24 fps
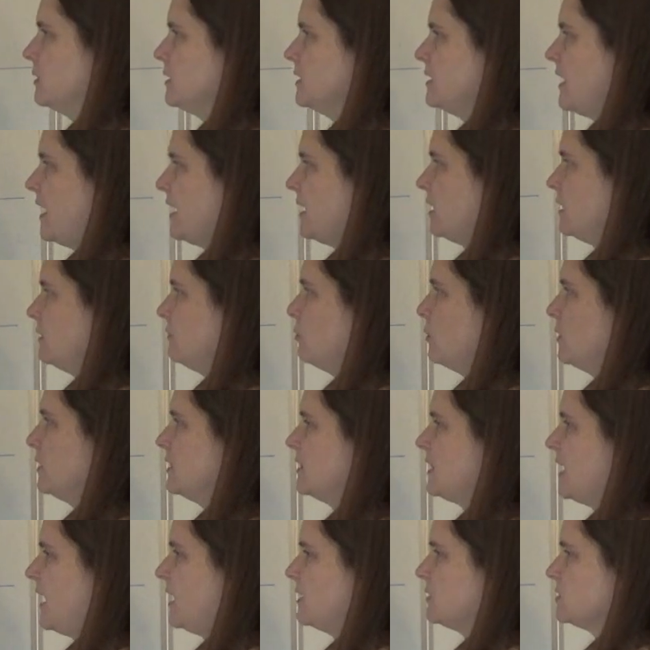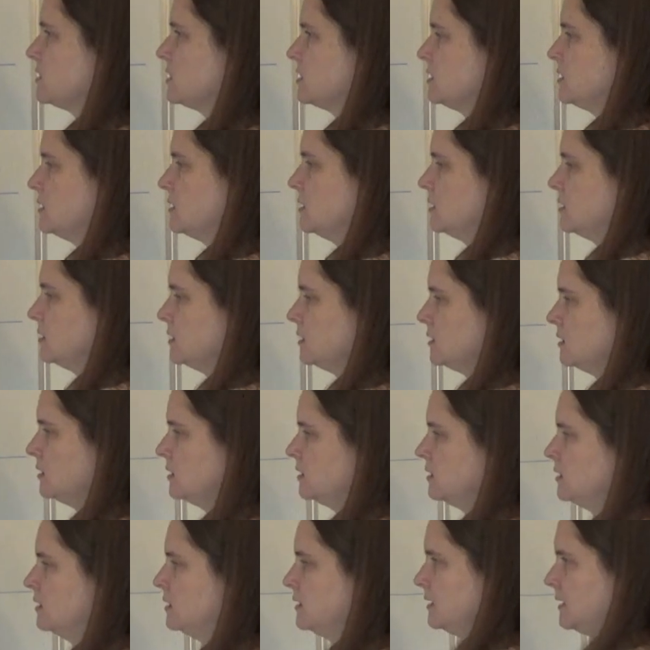put negative 1,000
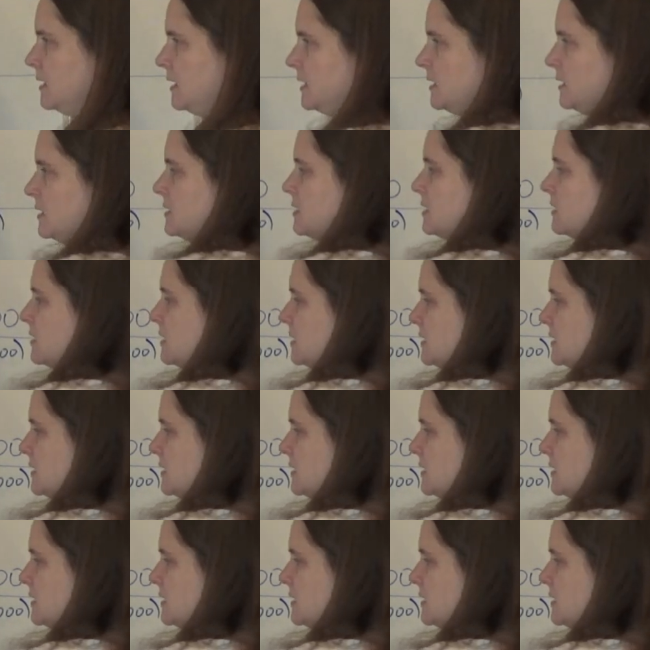into